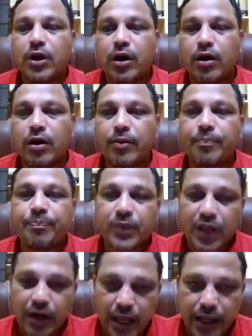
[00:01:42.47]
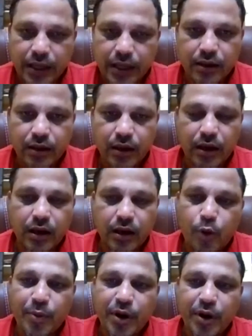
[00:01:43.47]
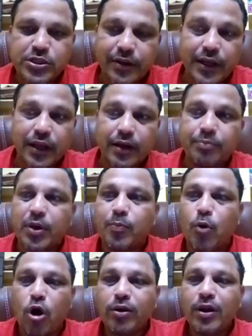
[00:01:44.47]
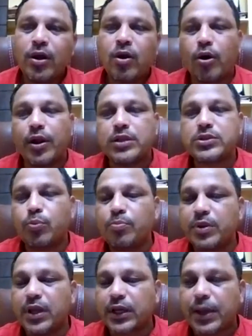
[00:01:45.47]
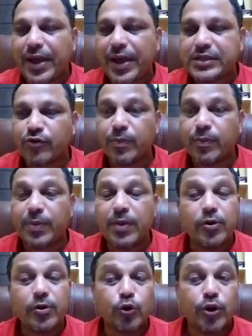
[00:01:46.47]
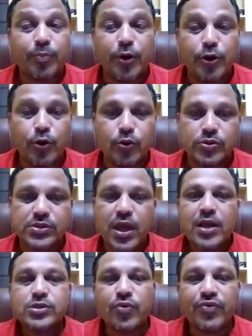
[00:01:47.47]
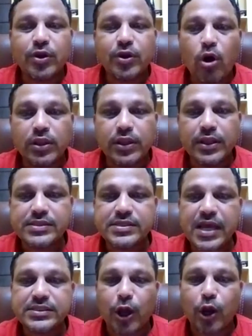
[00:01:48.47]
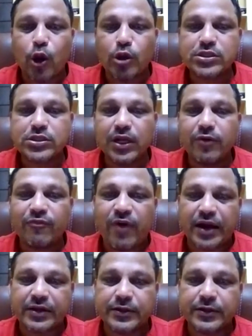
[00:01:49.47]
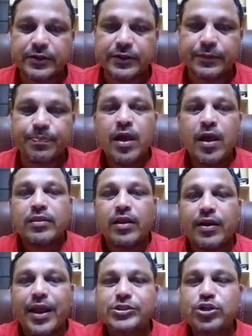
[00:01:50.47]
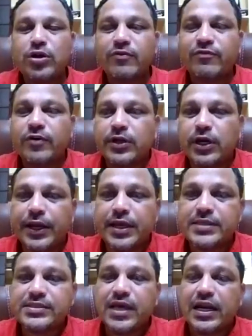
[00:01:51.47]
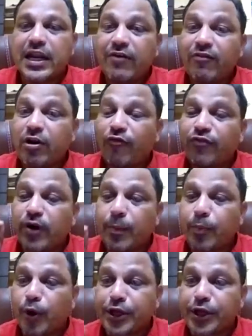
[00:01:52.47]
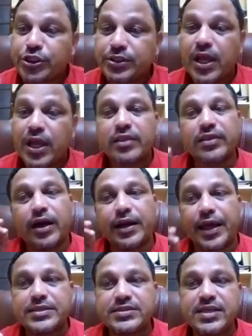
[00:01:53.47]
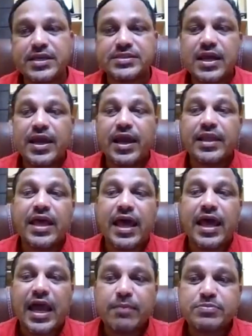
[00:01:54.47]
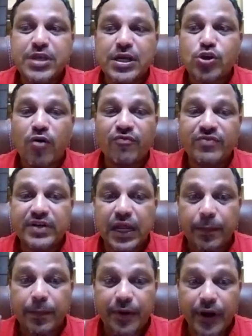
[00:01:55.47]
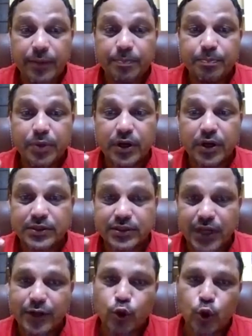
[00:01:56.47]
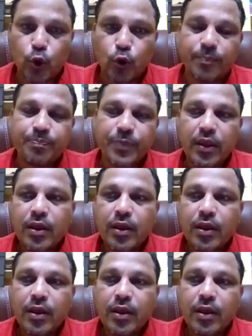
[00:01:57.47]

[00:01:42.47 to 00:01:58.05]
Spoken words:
how many children they can be born, or else the capacity of the people to reproduce. So we call this as the biological factor. The natural fertility is the level of reproduction that exists in the absence of deliberate birth control.